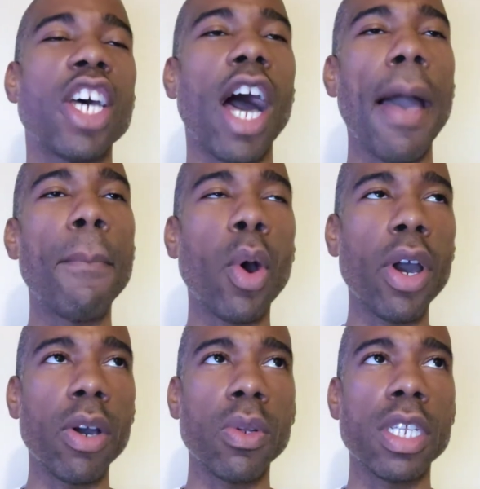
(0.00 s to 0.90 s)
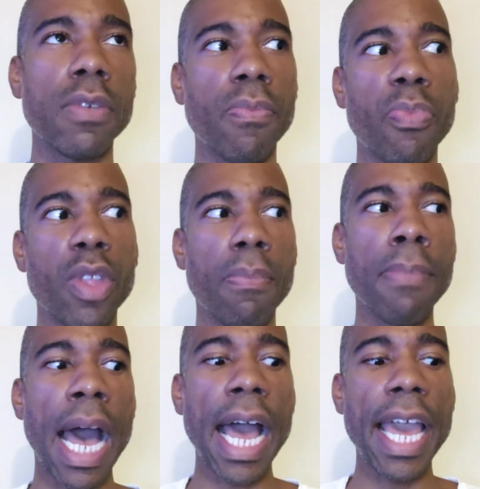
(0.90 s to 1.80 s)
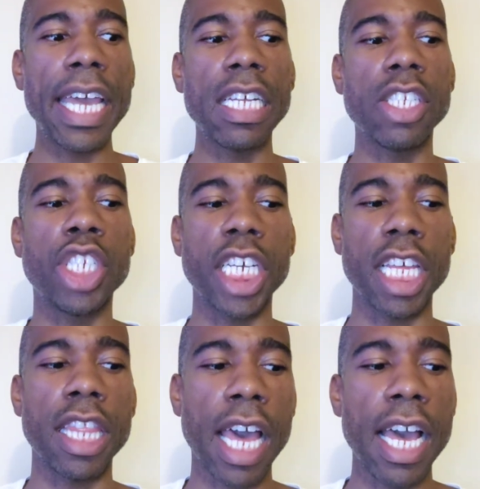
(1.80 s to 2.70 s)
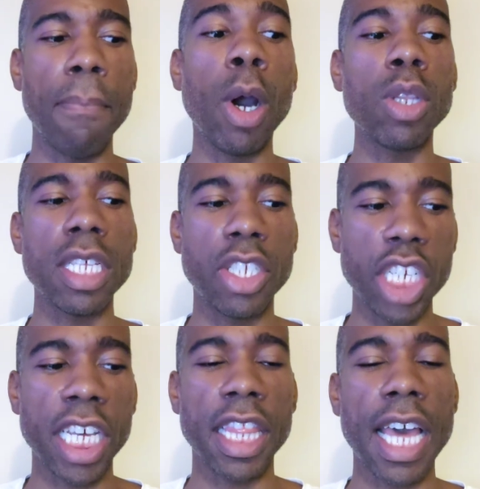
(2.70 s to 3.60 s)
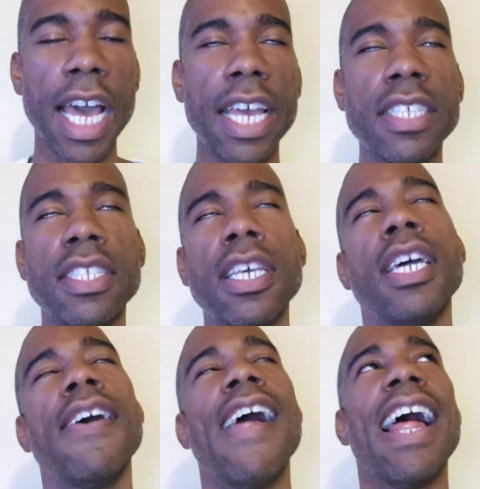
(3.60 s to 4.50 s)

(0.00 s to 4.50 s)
So I boiled my chicken thigh, boneless chicken thighs,